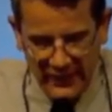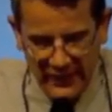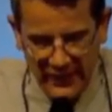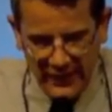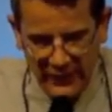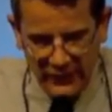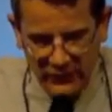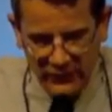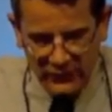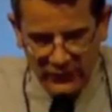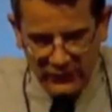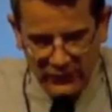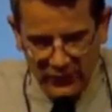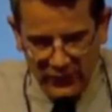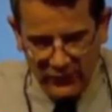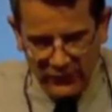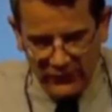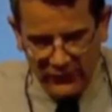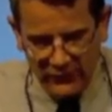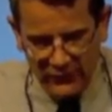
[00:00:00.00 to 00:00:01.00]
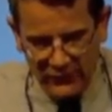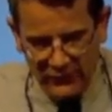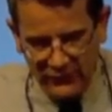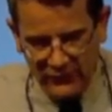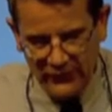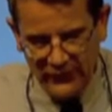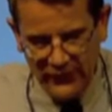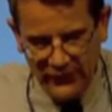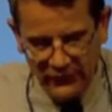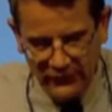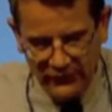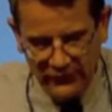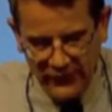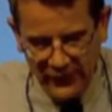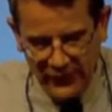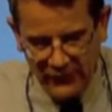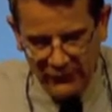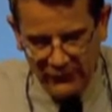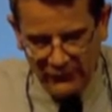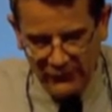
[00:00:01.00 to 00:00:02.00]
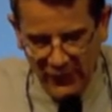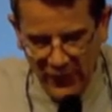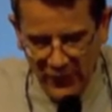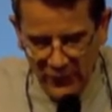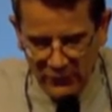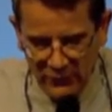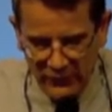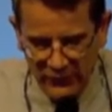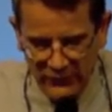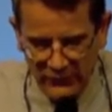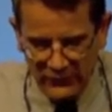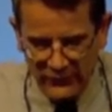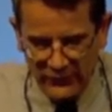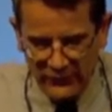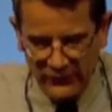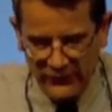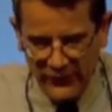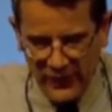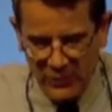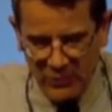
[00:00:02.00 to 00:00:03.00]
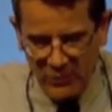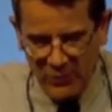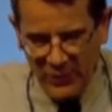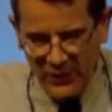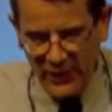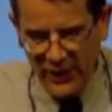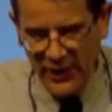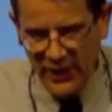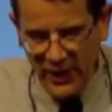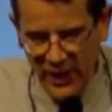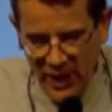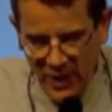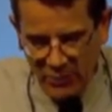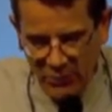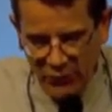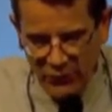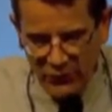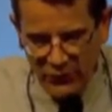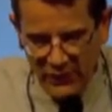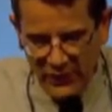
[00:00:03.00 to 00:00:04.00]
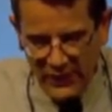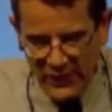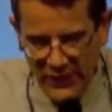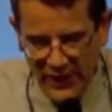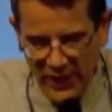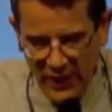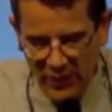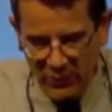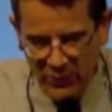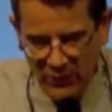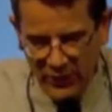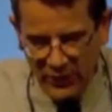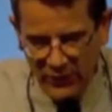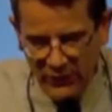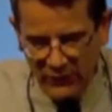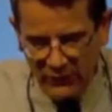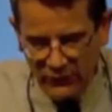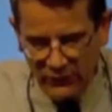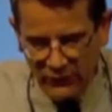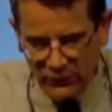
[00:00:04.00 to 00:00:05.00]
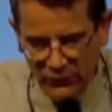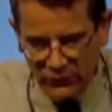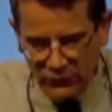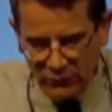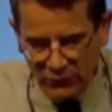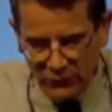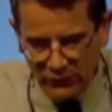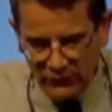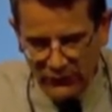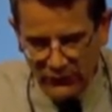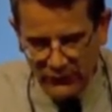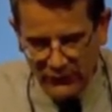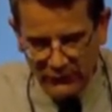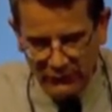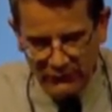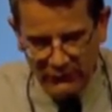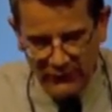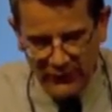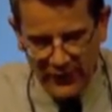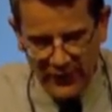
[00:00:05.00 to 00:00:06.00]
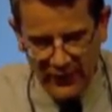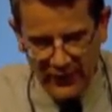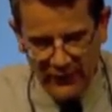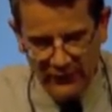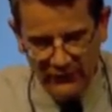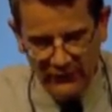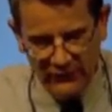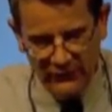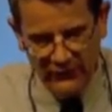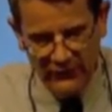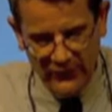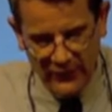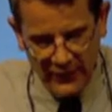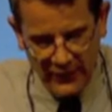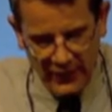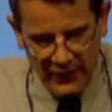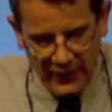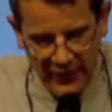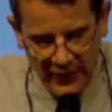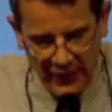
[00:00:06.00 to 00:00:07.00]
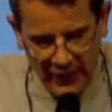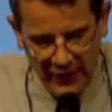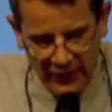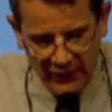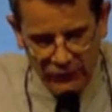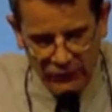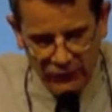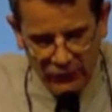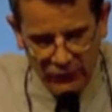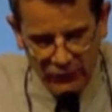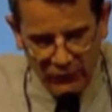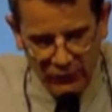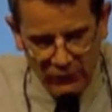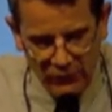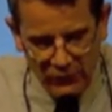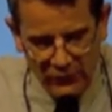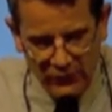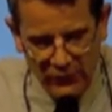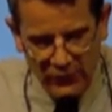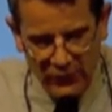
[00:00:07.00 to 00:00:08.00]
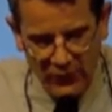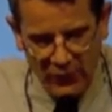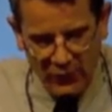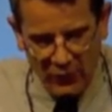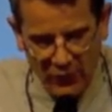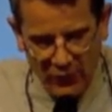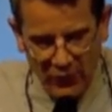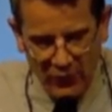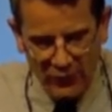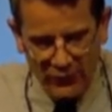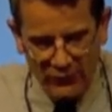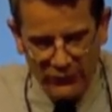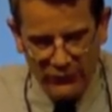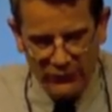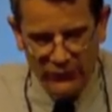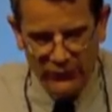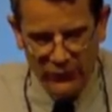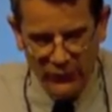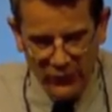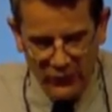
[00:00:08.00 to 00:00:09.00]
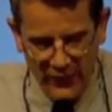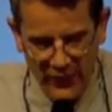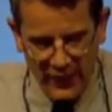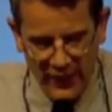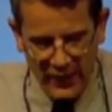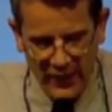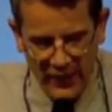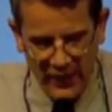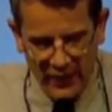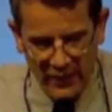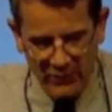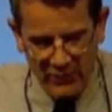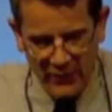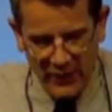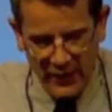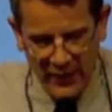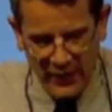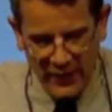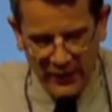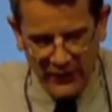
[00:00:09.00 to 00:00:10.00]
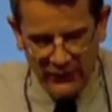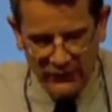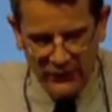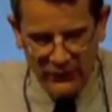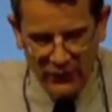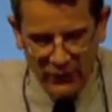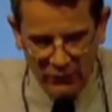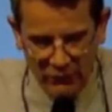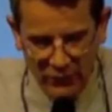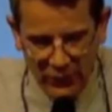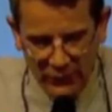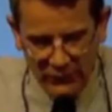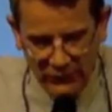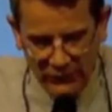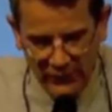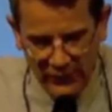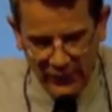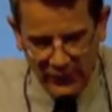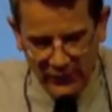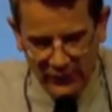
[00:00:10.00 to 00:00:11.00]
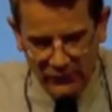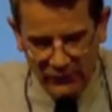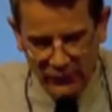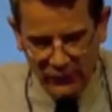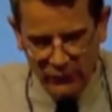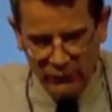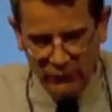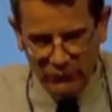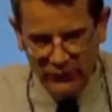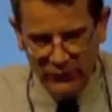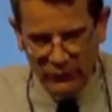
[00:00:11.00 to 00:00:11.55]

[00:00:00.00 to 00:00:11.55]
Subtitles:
cannot content itself with simply proclaiming the truth of faith. It should also aim at arousing the